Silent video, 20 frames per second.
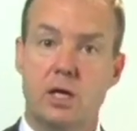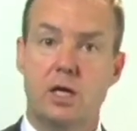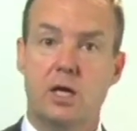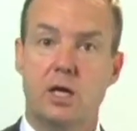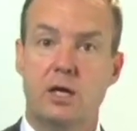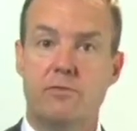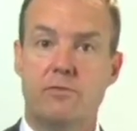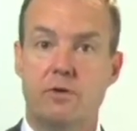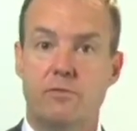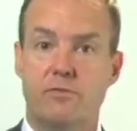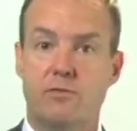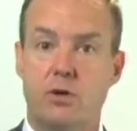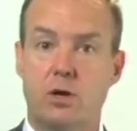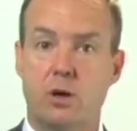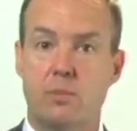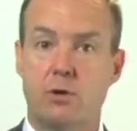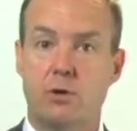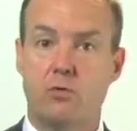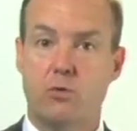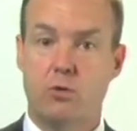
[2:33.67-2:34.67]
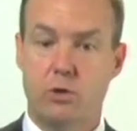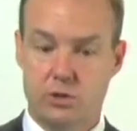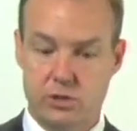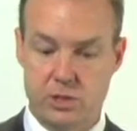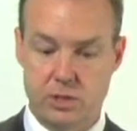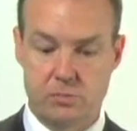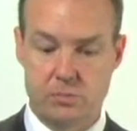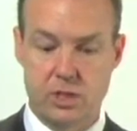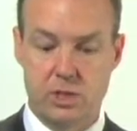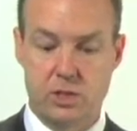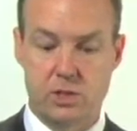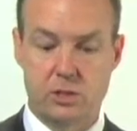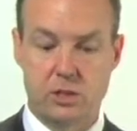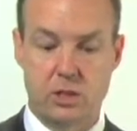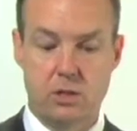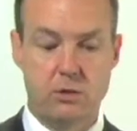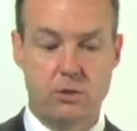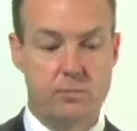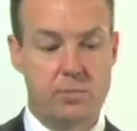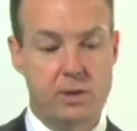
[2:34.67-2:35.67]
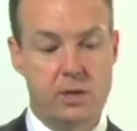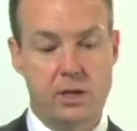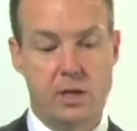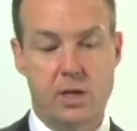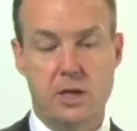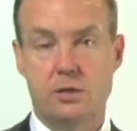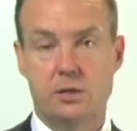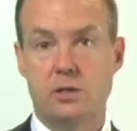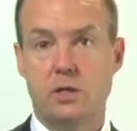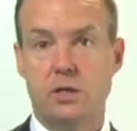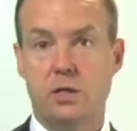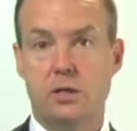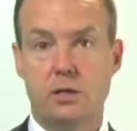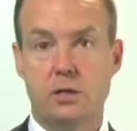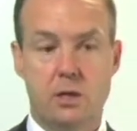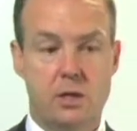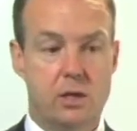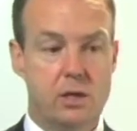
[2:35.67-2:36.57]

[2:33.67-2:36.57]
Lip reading: Even if you come across something that's a little bit antique,